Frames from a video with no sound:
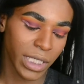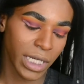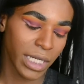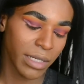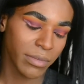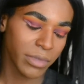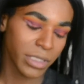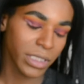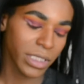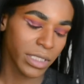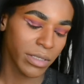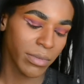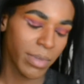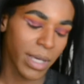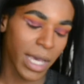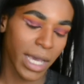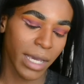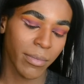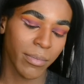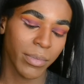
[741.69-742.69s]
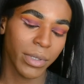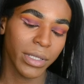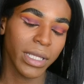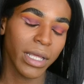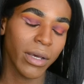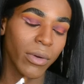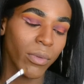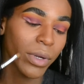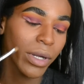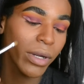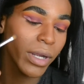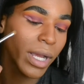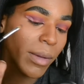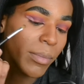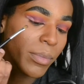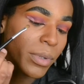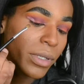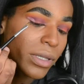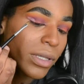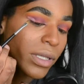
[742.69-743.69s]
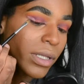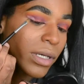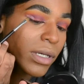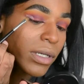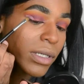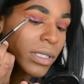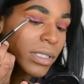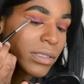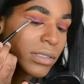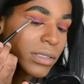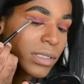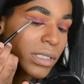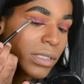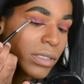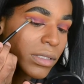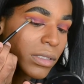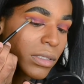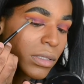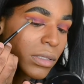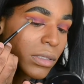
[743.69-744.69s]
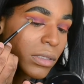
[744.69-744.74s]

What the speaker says: And I'm just gonna put that where I put the concealer.